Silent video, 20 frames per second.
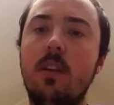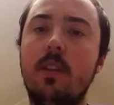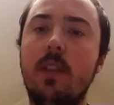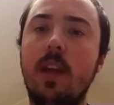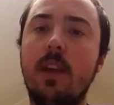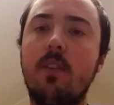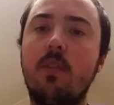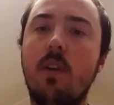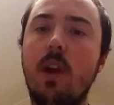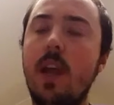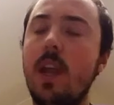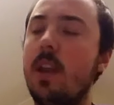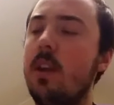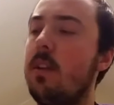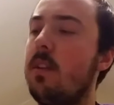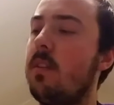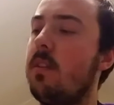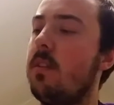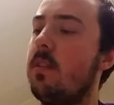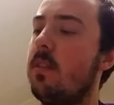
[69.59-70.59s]
That's right.
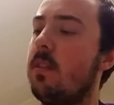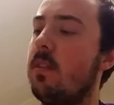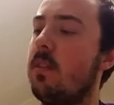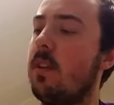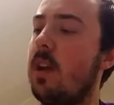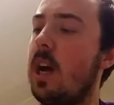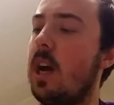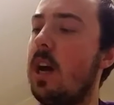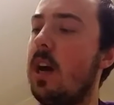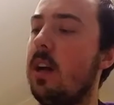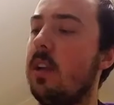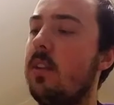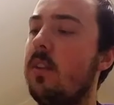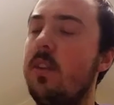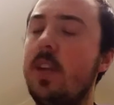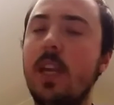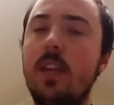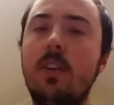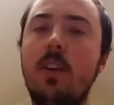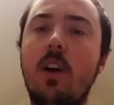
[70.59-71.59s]

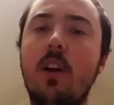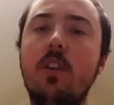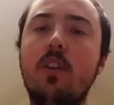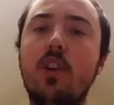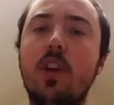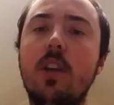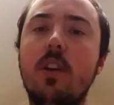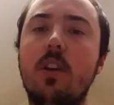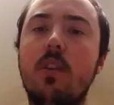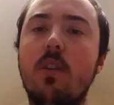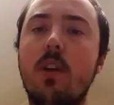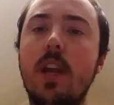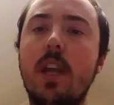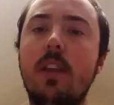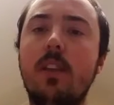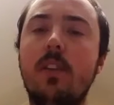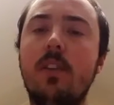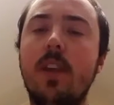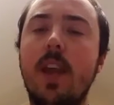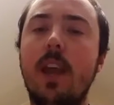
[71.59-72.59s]
600
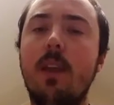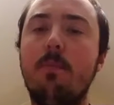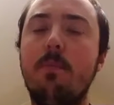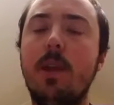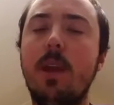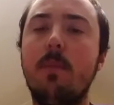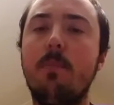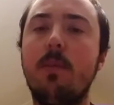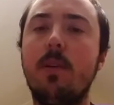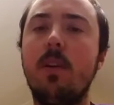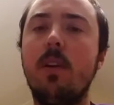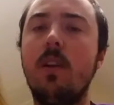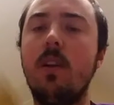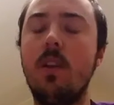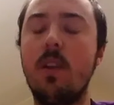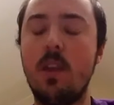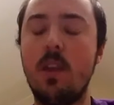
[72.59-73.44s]
grit sandpaper.